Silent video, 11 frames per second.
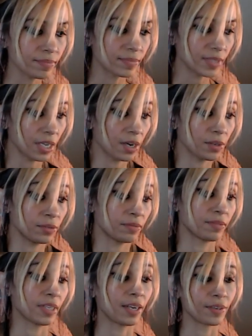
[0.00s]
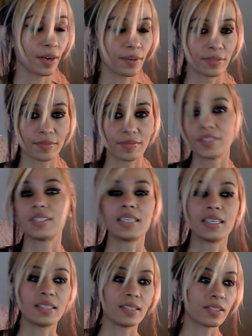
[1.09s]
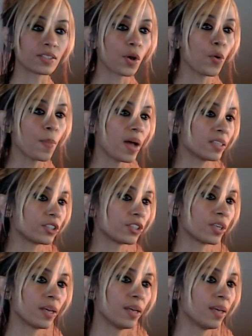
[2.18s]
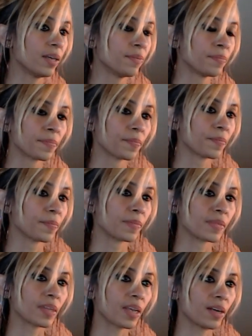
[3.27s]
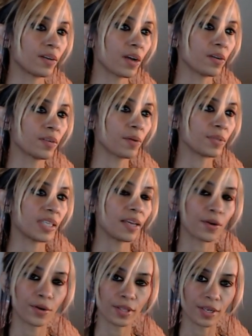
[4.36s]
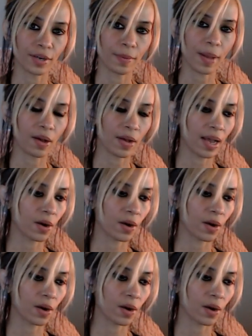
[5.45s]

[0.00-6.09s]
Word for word: you know I don't know. You see it so much. I don't know. I was thinking earlier about how